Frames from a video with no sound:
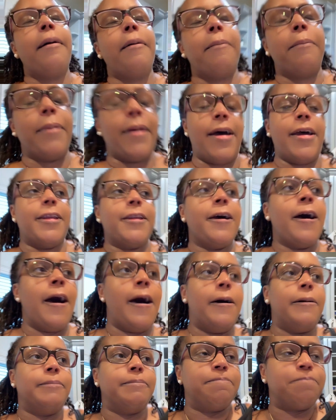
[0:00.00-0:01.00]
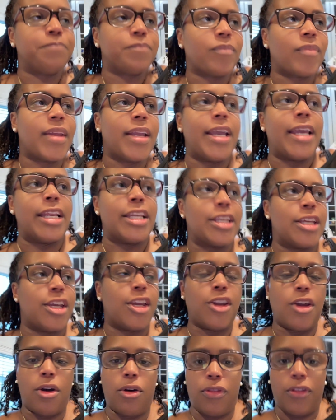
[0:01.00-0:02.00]
But And, you
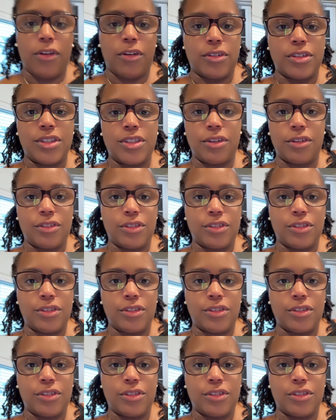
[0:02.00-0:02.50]
know, there are certain